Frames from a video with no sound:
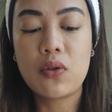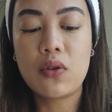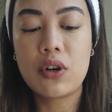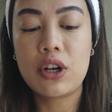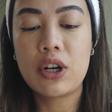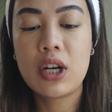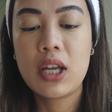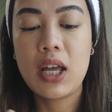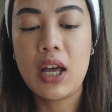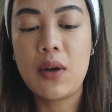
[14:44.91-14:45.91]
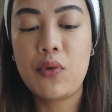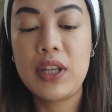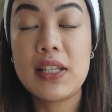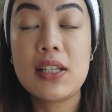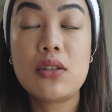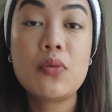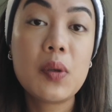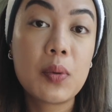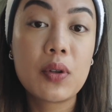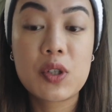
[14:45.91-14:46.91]
or when they see two
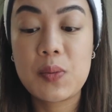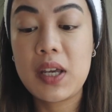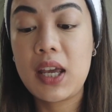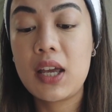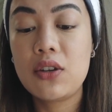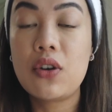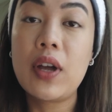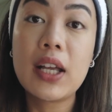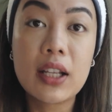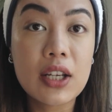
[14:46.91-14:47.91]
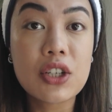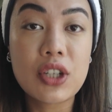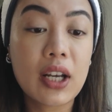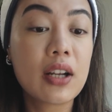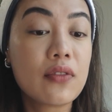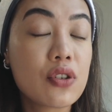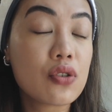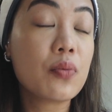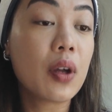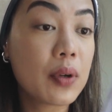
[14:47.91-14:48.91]
people speaking, you know, English, they kind of
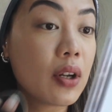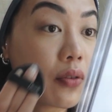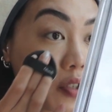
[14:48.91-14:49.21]
assume that we don't